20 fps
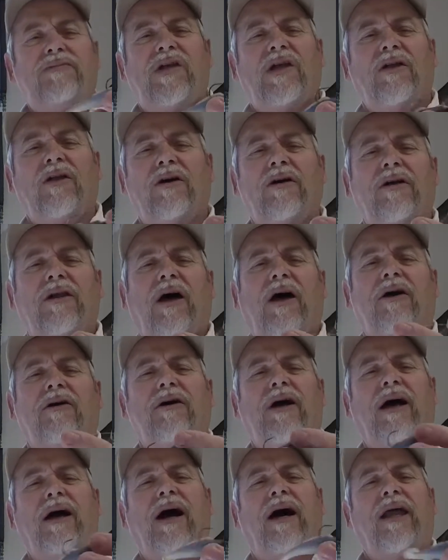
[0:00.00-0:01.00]
Look at there.
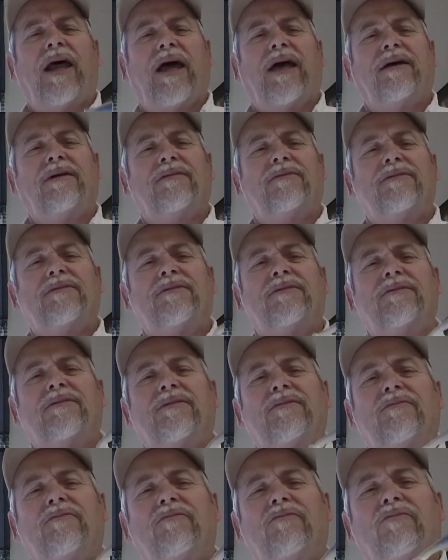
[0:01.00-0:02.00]
I got a
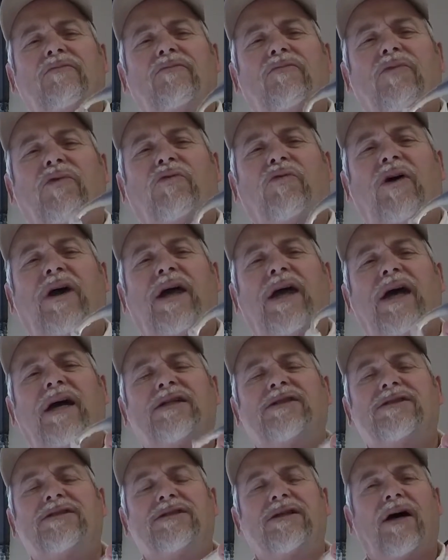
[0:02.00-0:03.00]

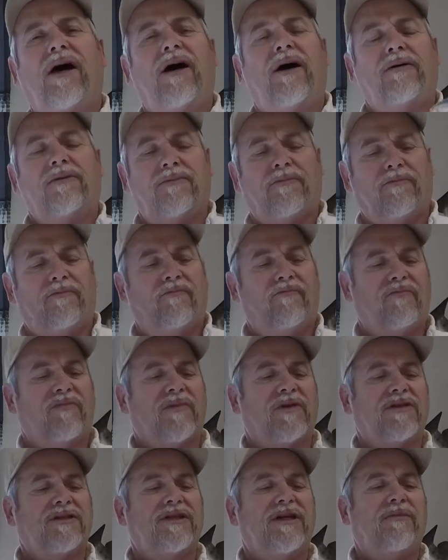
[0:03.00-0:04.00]
3-inch
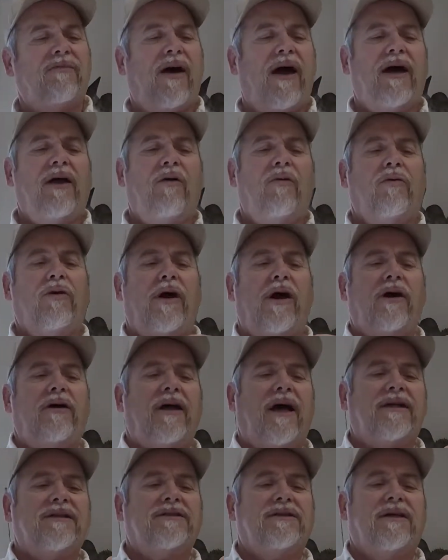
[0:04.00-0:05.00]
Z-Man on there, and
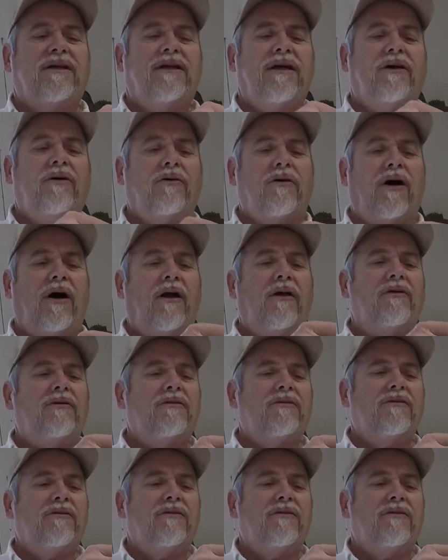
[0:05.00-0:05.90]
that's the deal color.